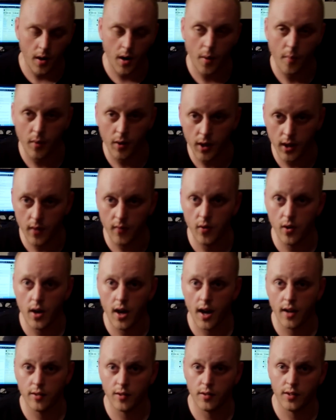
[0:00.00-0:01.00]
And I'm going to leave you
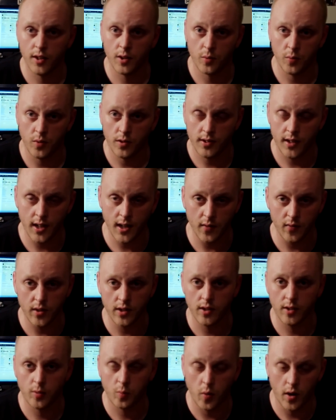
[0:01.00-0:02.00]
guys on this one. Think of
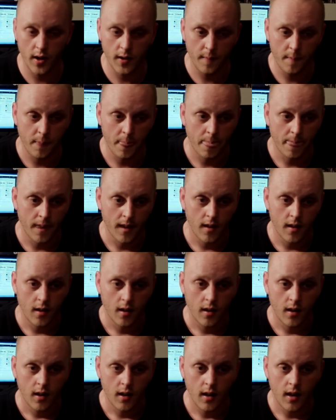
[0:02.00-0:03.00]
it this way.
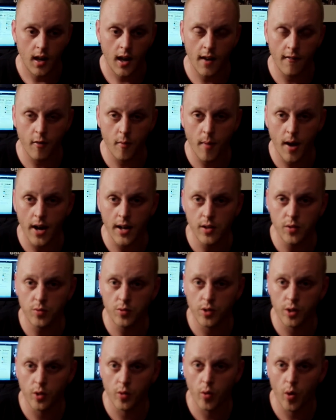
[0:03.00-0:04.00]
Everybody
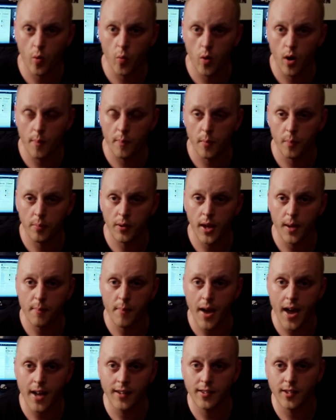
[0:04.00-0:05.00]
used to grow up and play
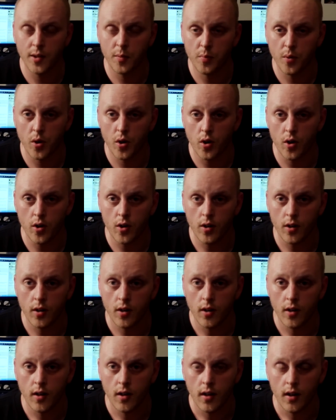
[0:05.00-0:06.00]
basketball
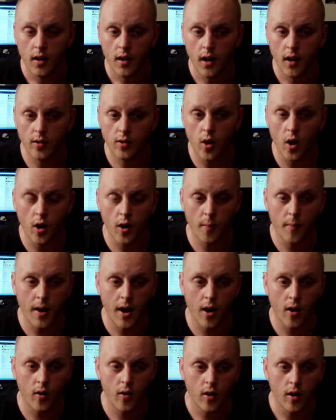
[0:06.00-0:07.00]
and talk
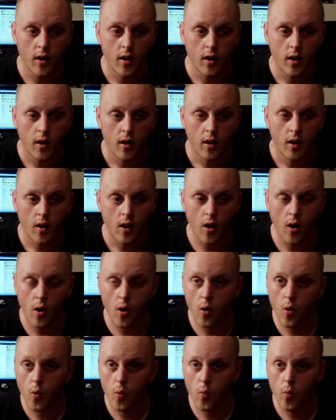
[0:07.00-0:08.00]
about,
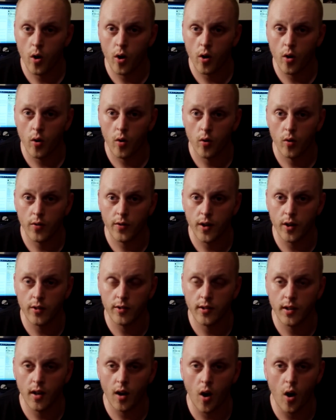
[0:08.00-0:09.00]
oh, well,
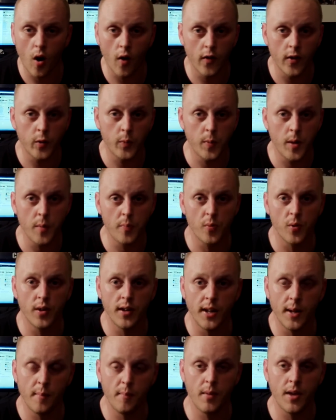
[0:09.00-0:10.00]
there's all these people
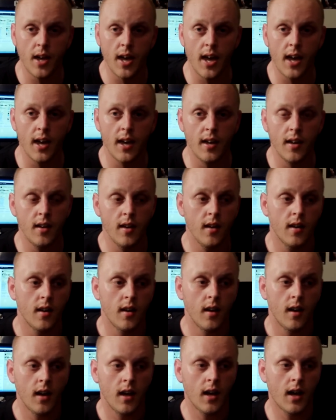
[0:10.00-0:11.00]
in the NBA,
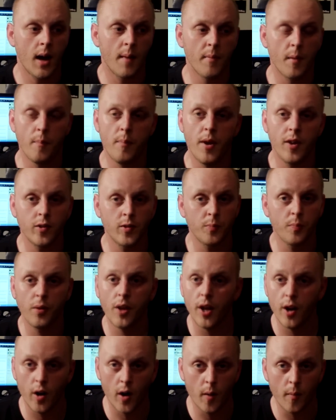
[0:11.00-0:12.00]
and I'm the best
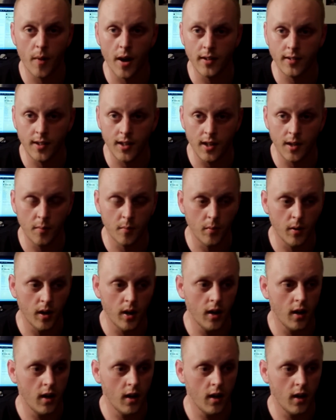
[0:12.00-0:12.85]
player on my team.